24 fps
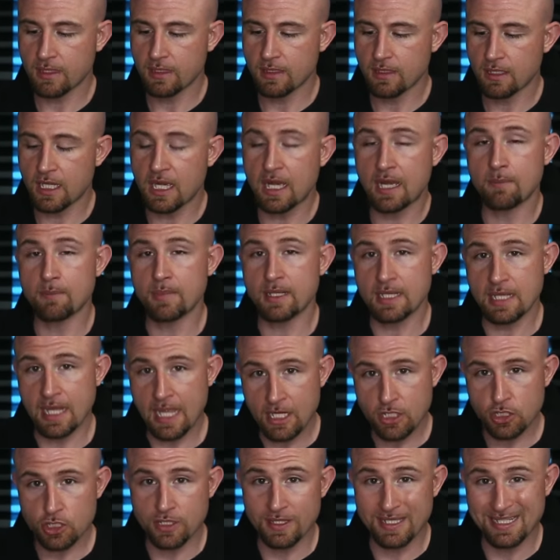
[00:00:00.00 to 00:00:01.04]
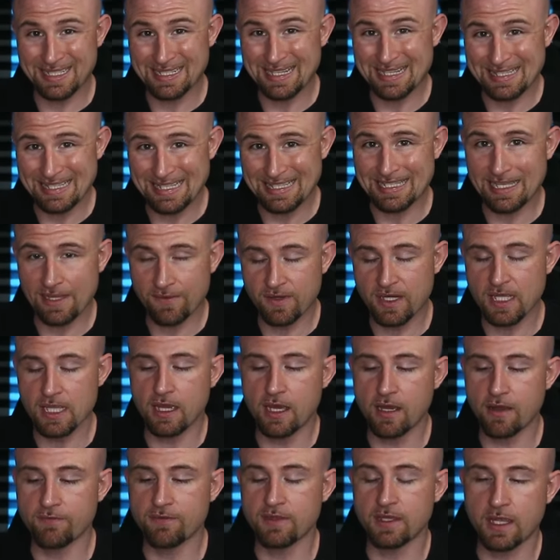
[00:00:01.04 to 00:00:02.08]
combination, the sensitivity
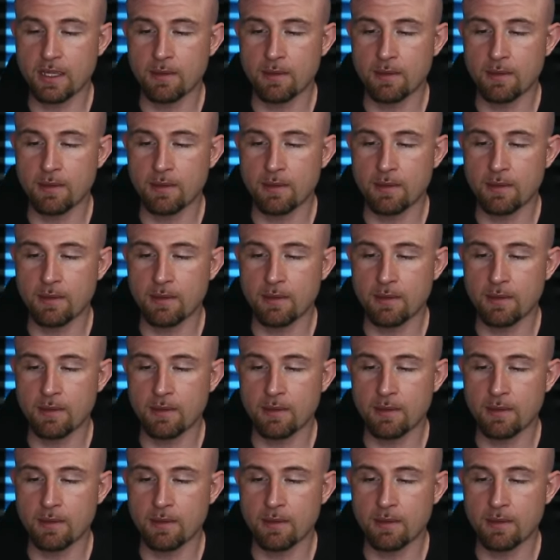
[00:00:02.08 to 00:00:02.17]
of the